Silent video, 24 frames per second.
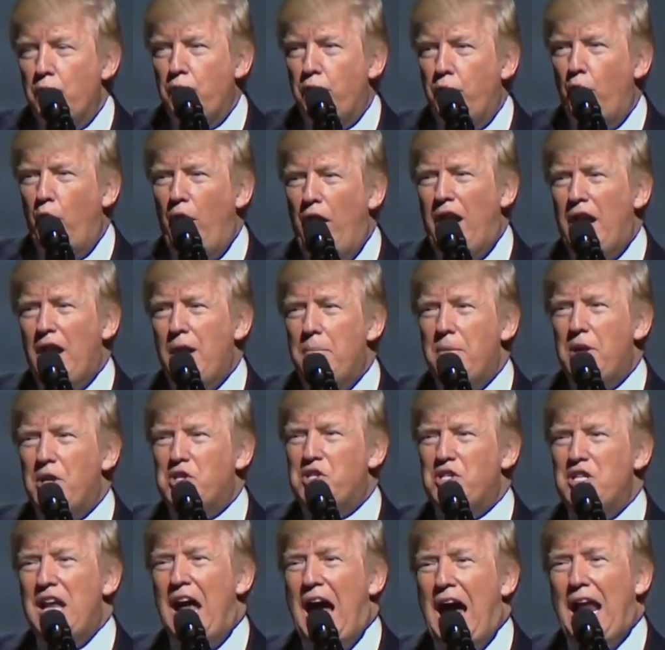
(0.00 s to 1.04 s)
Freedom
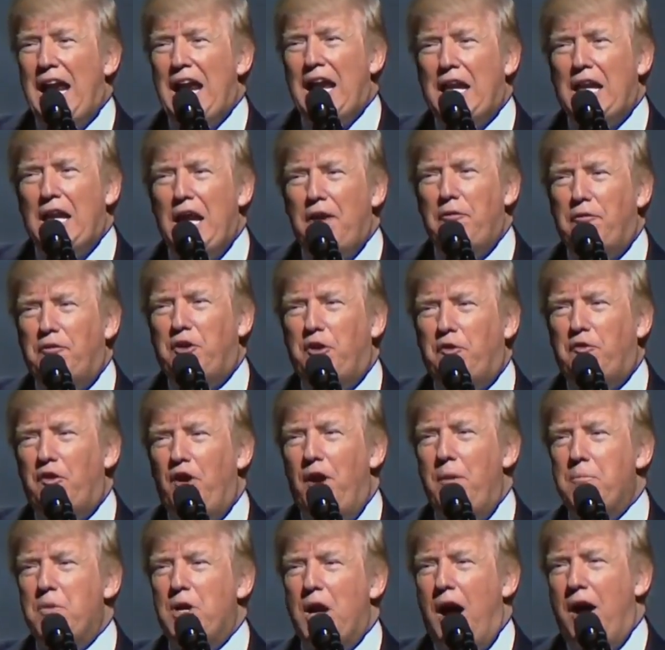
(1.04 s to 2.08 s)
is not a gift
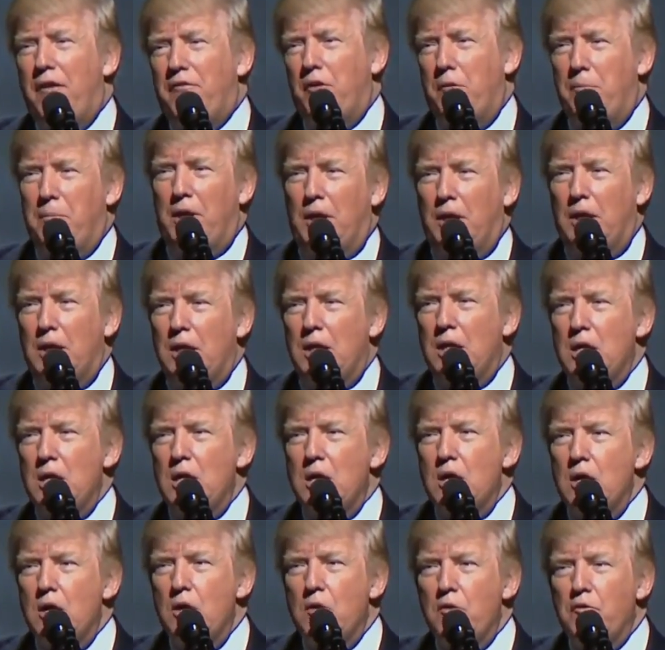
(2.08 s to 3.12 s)
from government.
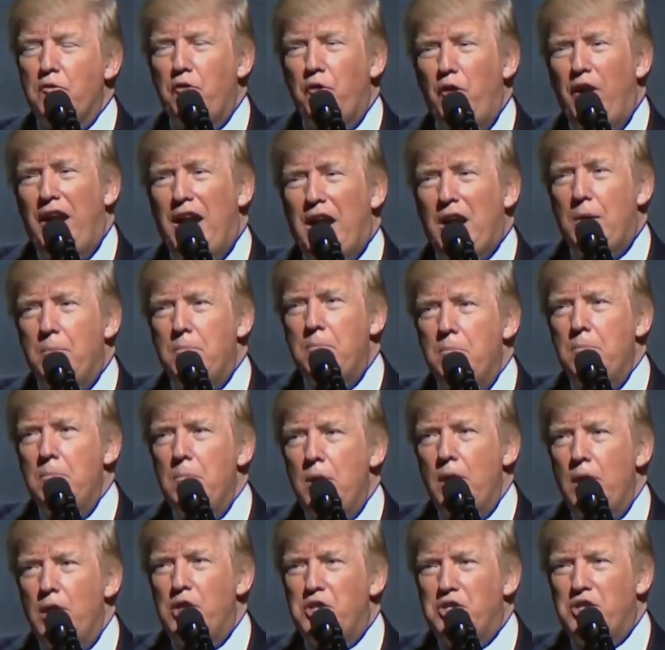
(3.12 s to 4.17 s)

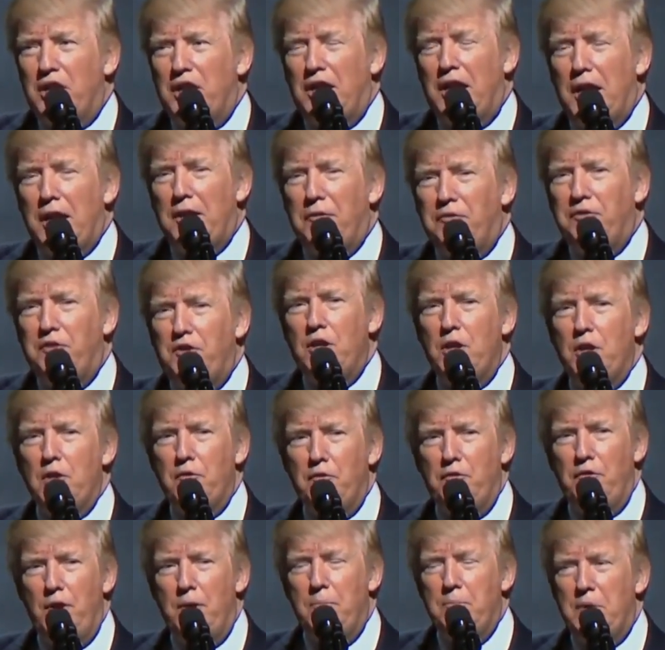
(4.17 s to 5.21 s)
Freedom is a gift
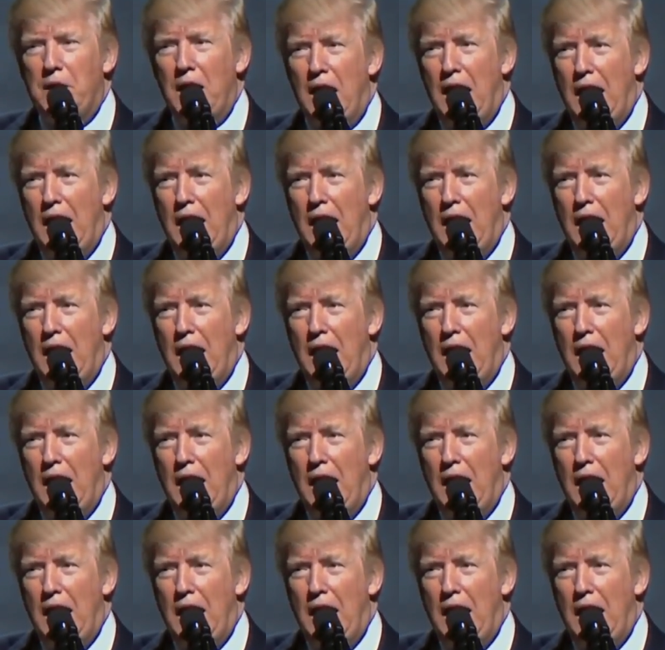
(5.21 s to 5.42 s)
from